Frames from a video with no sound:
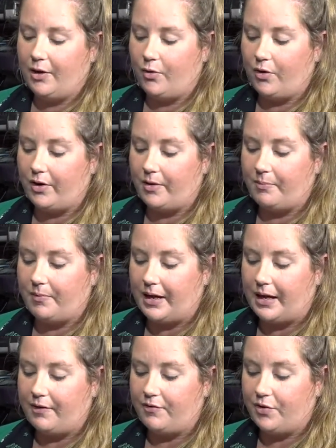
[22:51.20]
or
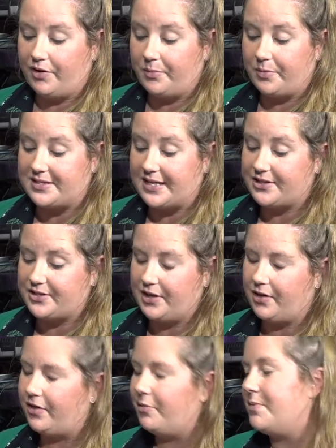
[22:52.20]
my phone number is
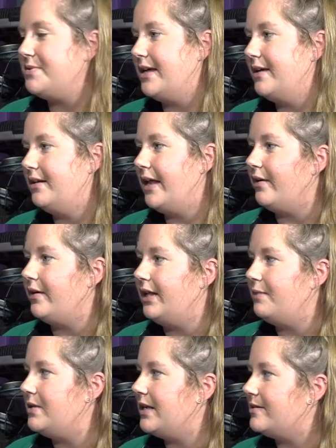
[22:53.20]
actually on the website, now I
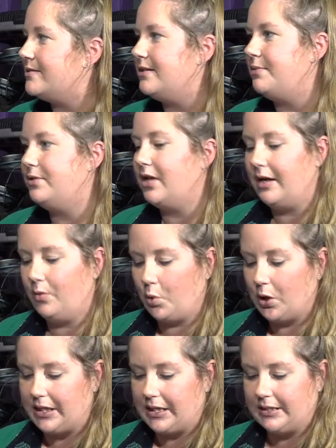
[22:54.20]
lay me down to sleep dot
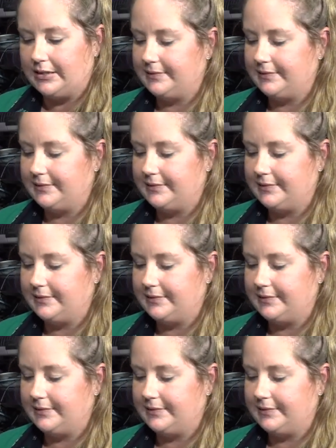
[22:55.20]
org.